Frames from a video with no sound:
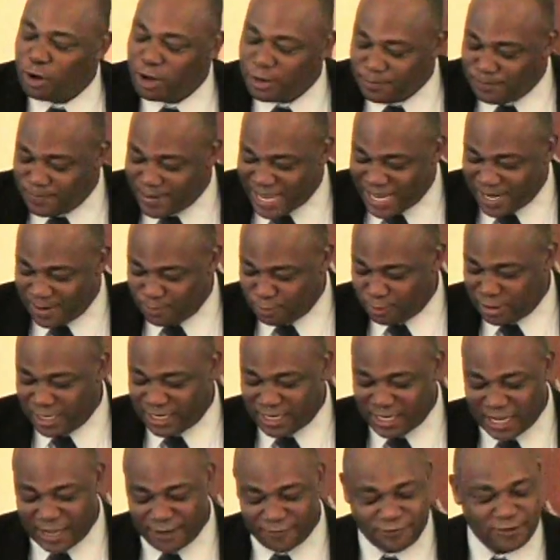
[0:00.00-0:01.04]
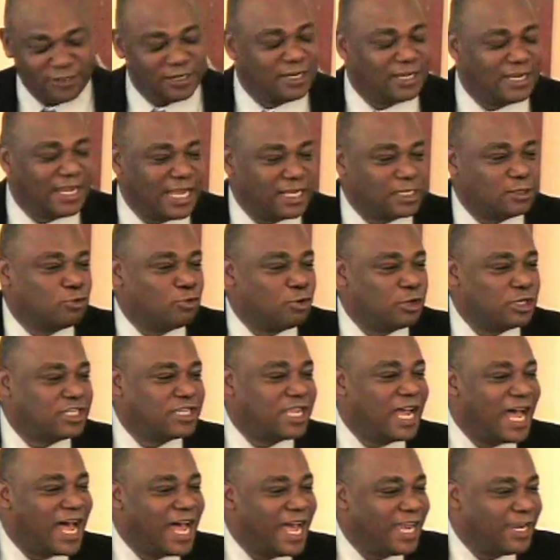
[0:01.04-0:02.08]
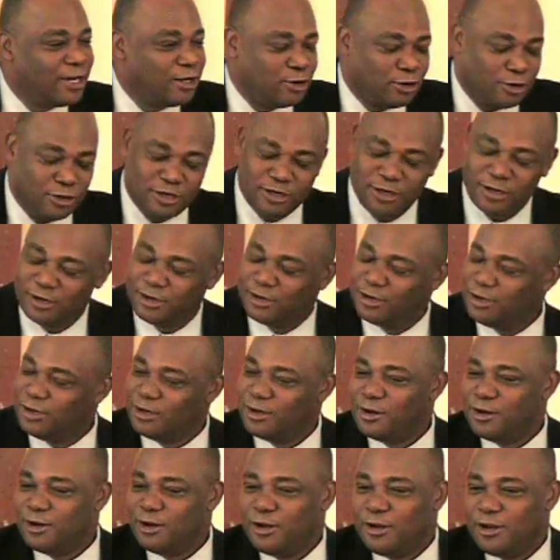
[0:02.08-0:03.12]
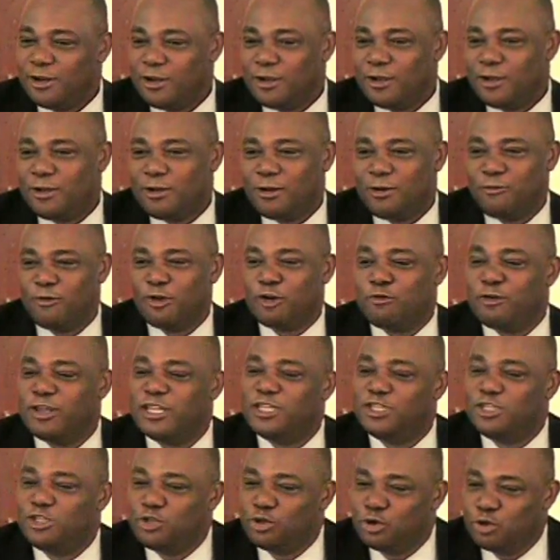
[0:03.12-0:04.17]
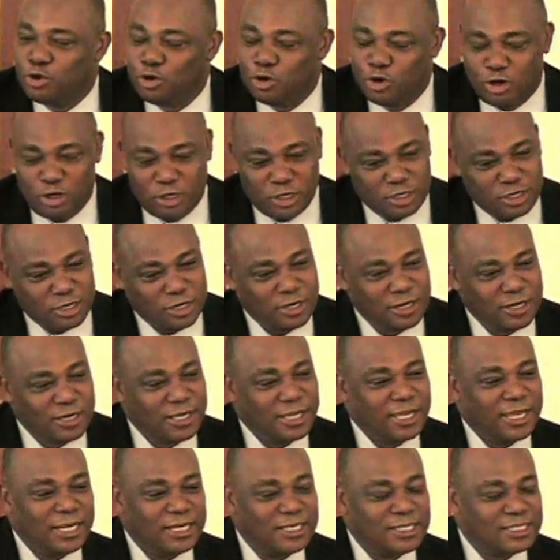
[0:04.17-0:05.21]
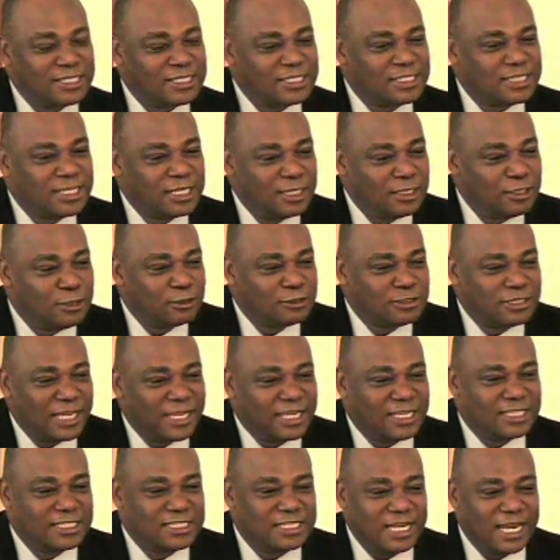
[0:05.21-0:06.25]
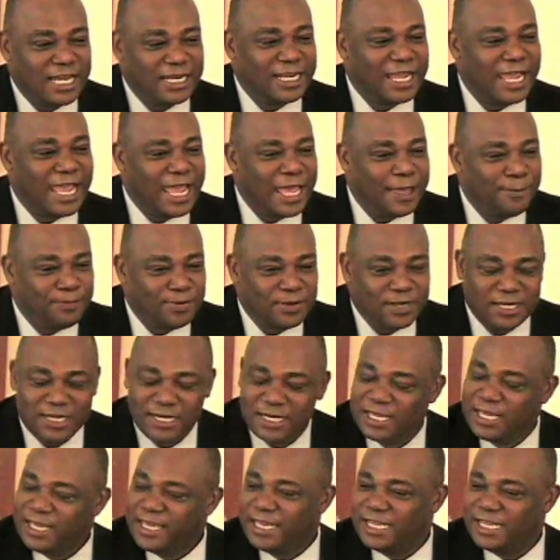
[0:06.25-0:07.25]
One bad break comes to the next. We're tired. We're endured. And it still looks like it's not happening.